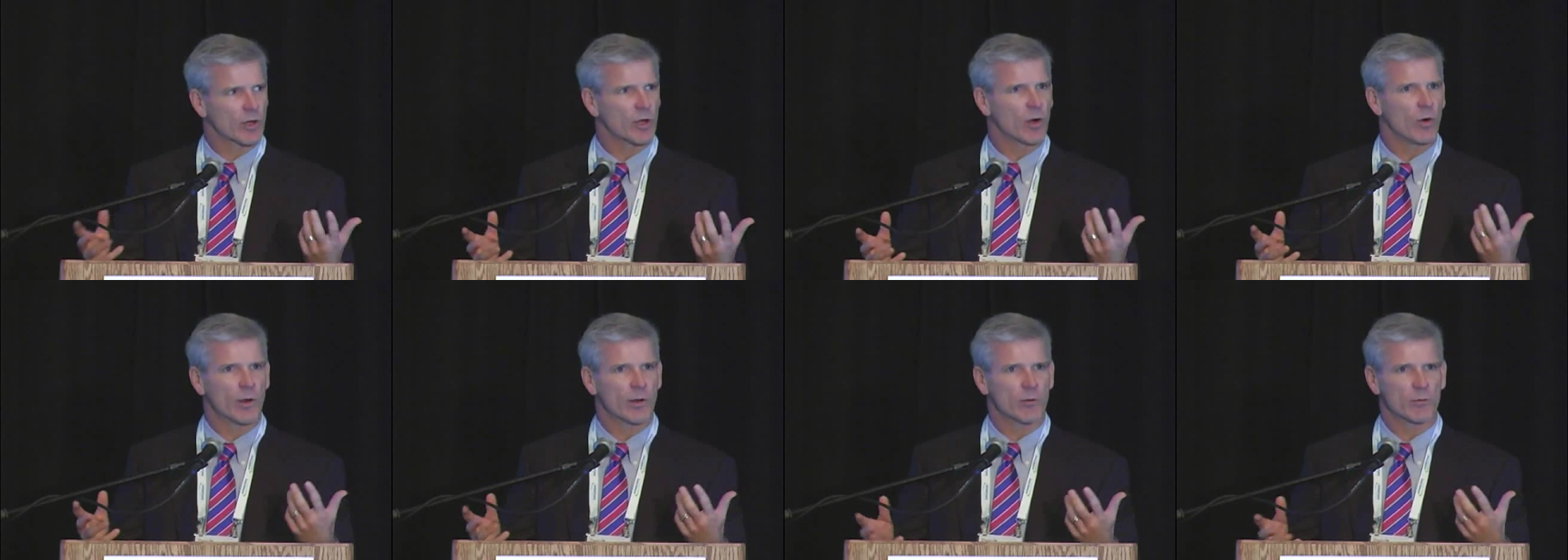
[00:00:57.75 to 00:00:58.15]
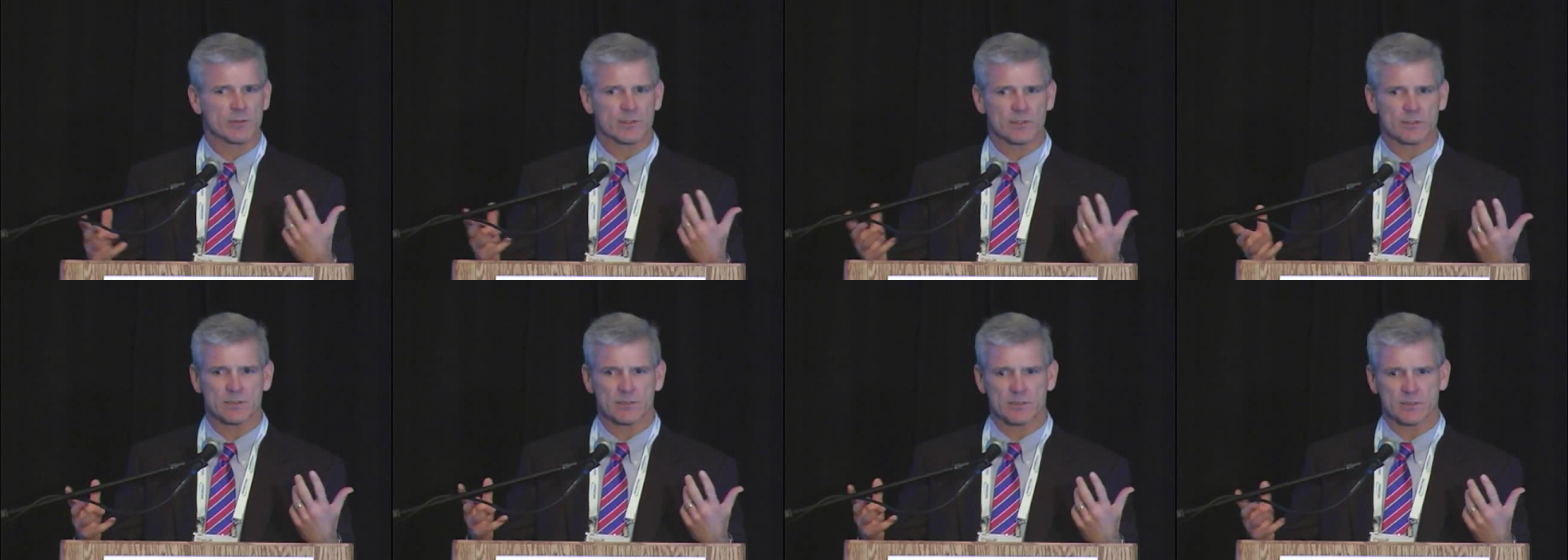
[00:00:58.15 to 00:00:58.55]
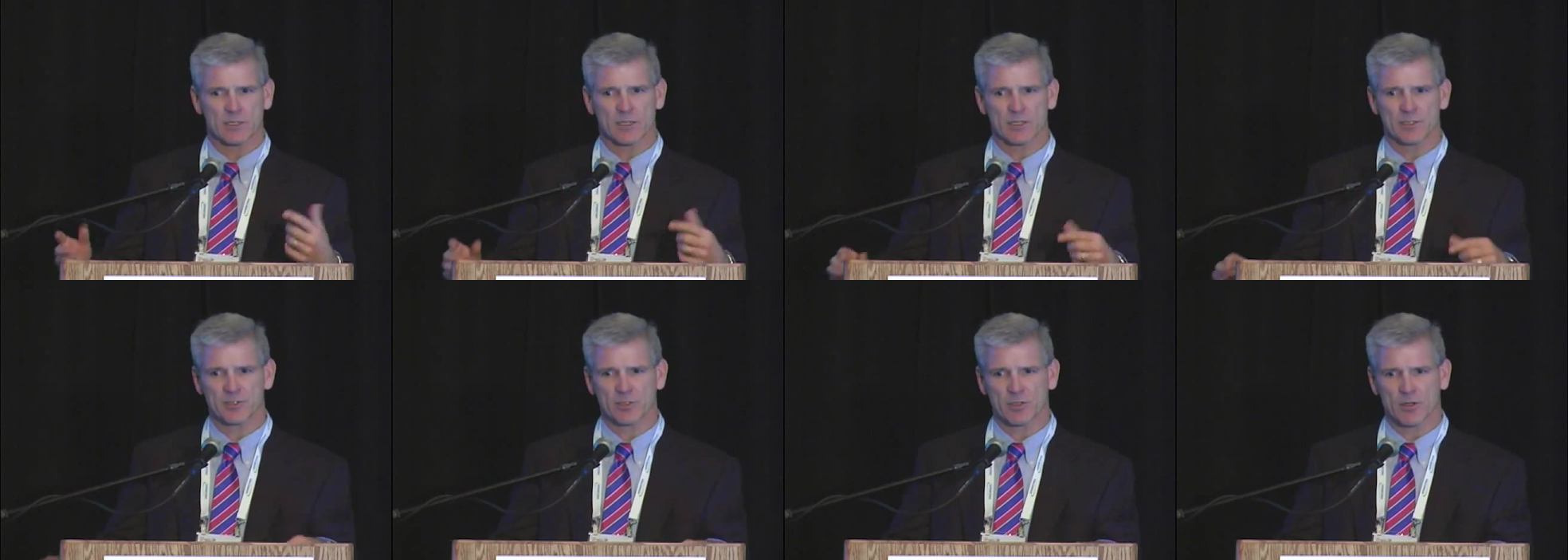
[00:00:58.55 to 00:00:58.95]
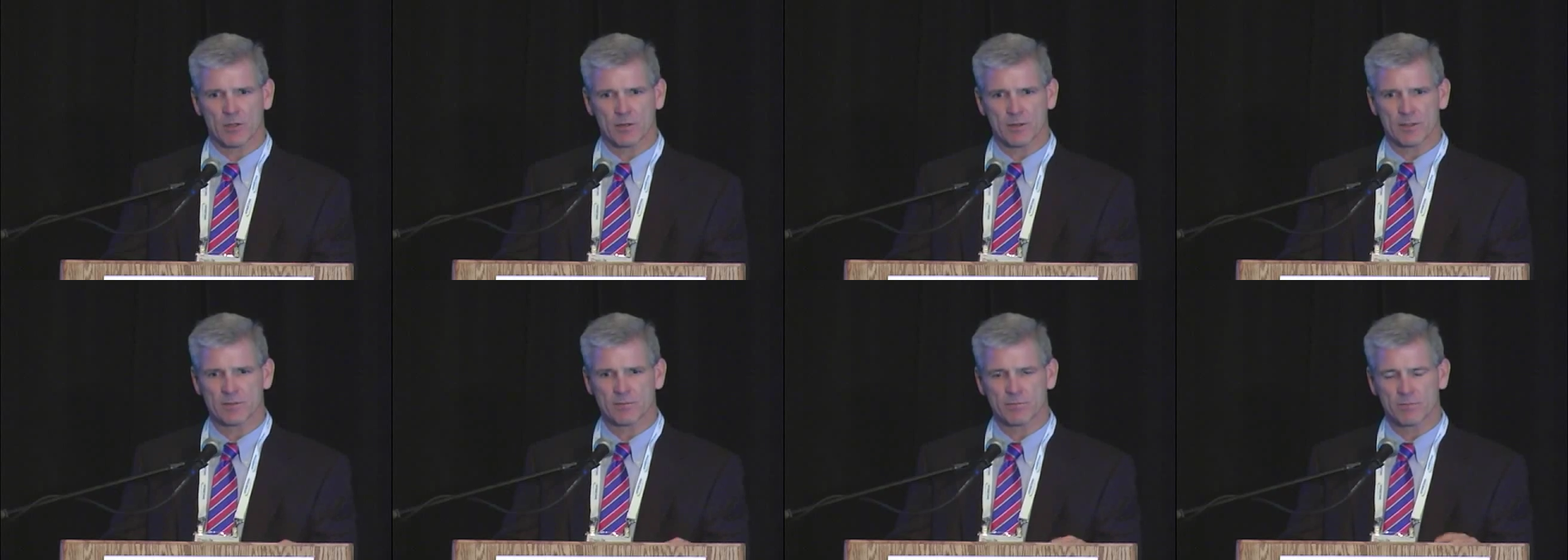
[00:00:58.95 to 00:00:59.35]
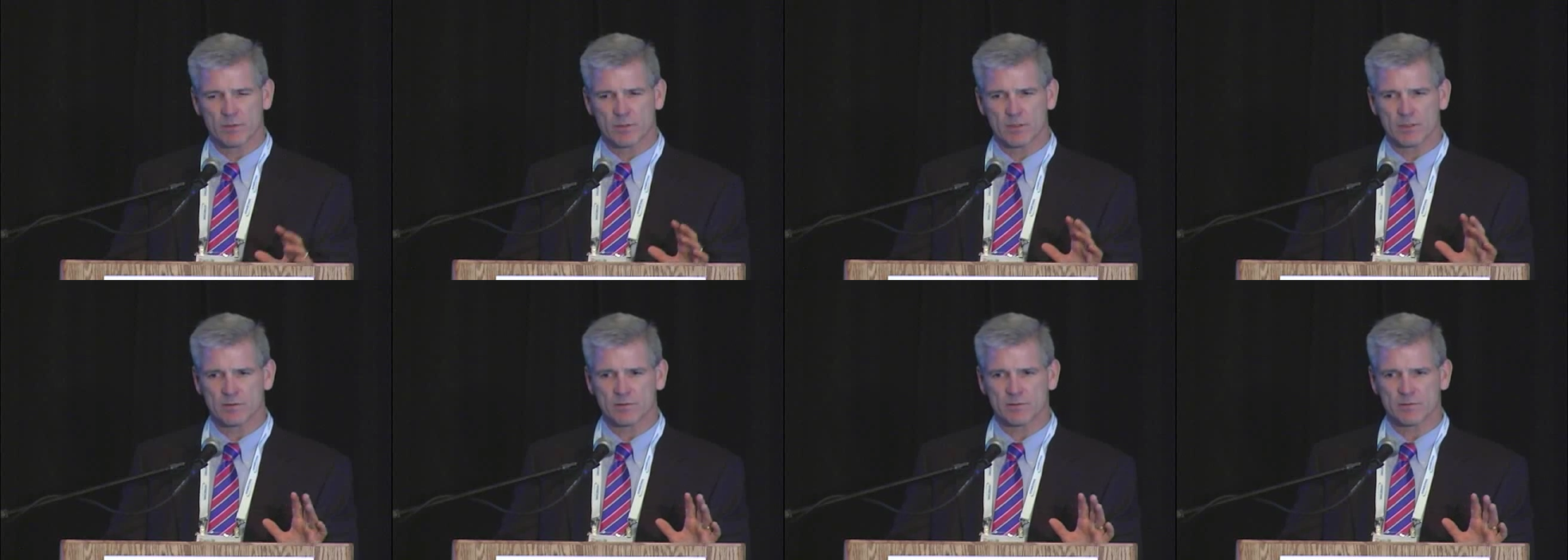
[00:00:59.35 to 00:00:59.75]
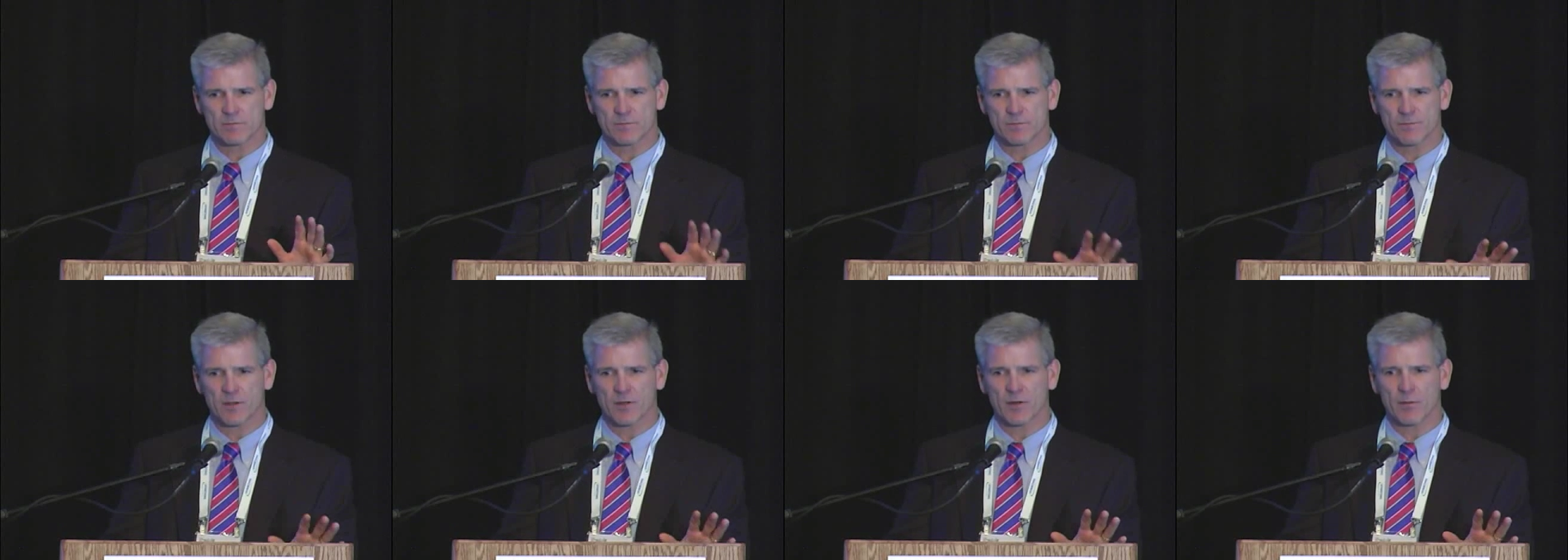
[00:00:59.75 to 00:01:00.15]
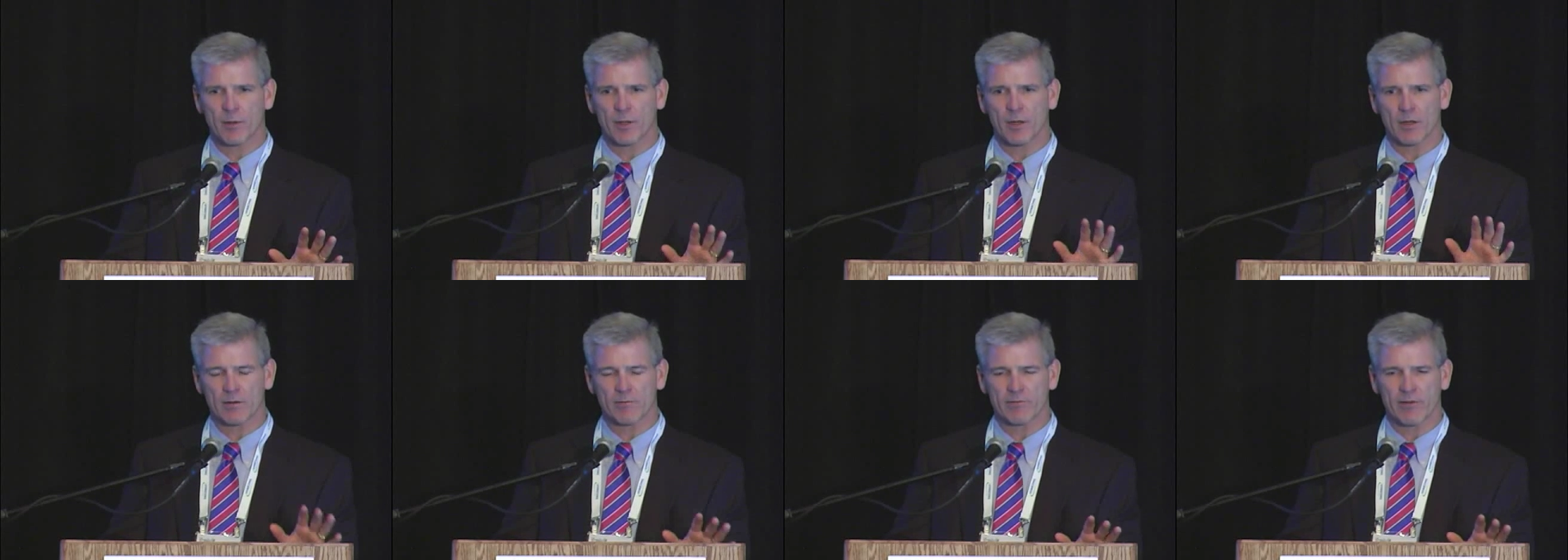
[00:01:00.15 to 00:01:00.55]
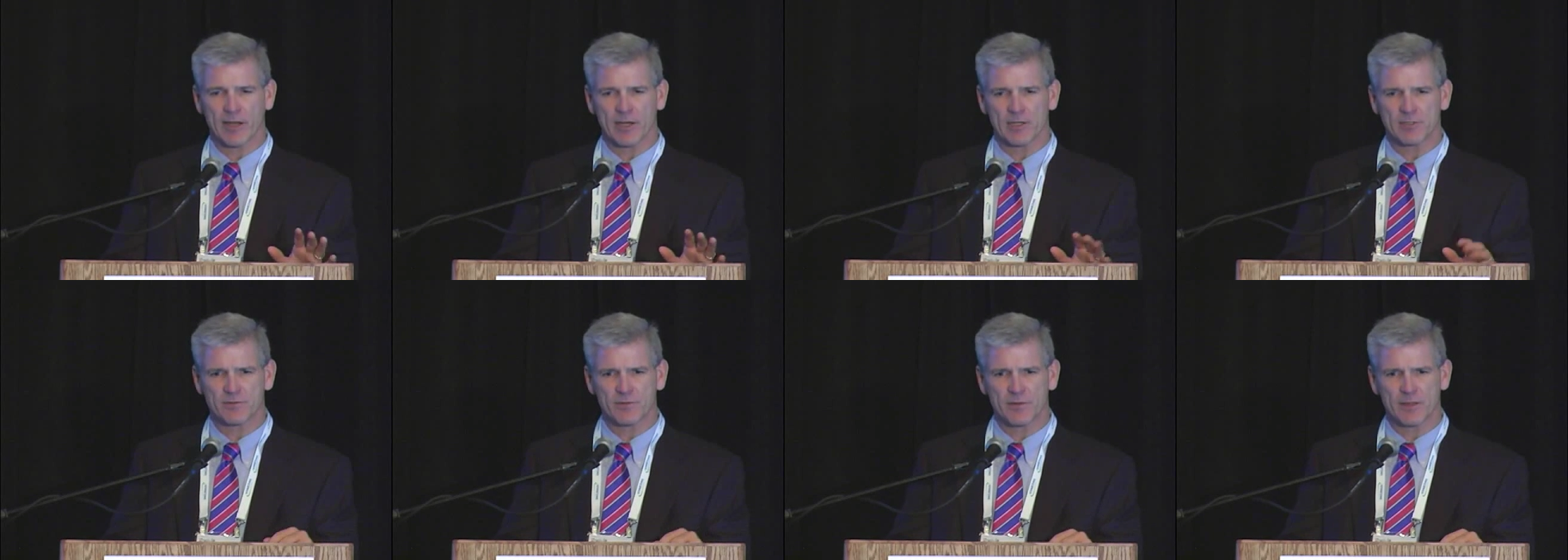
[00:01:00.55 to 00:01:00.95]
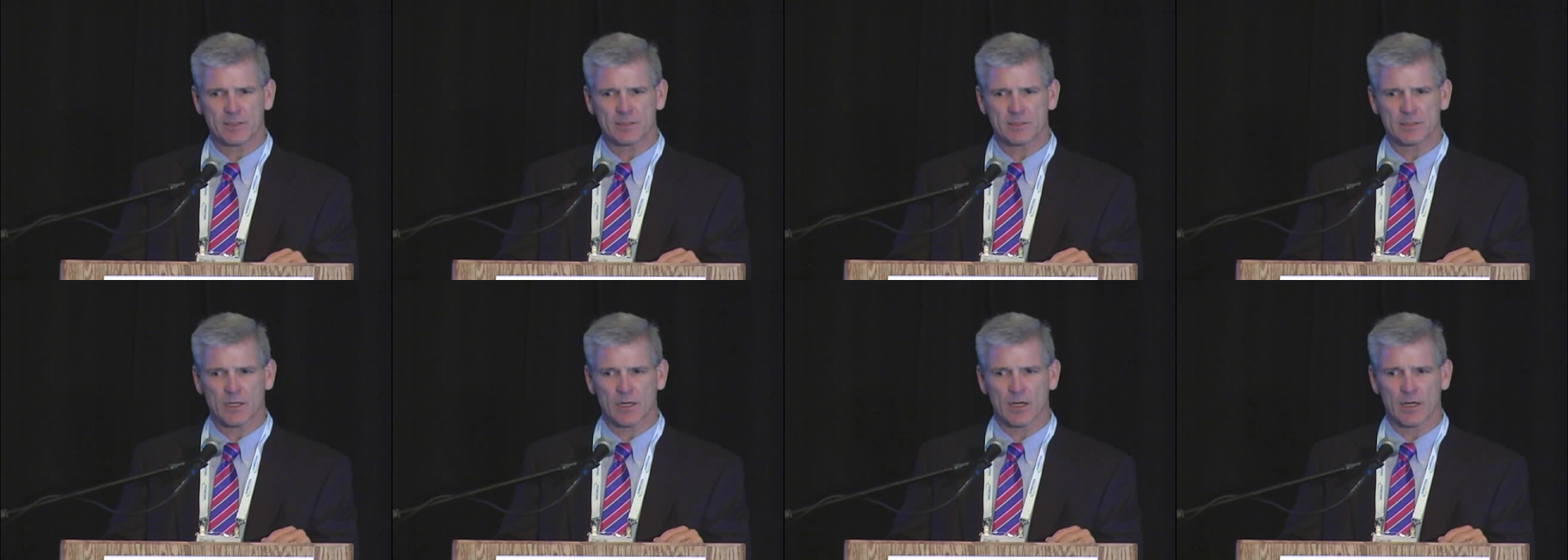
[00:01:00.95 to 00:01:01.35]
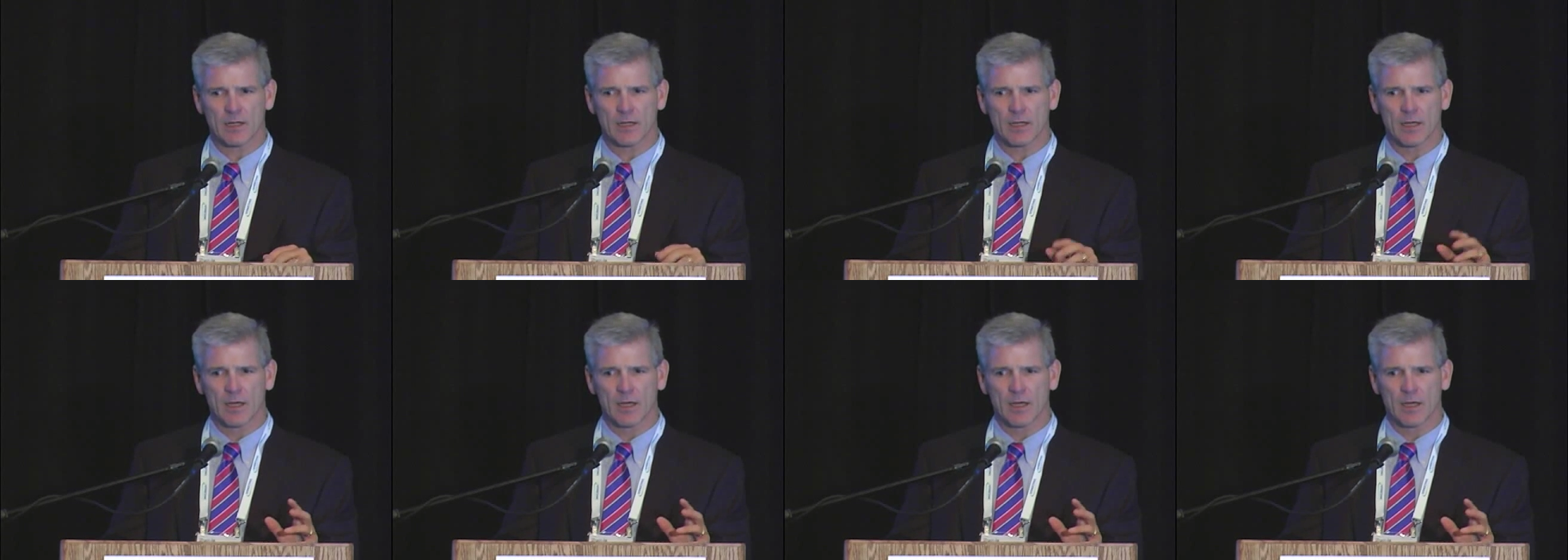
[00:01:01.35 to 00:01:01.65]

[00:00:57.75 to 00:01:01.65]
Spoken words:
going with this discussion on this fundamental advantage feedstock.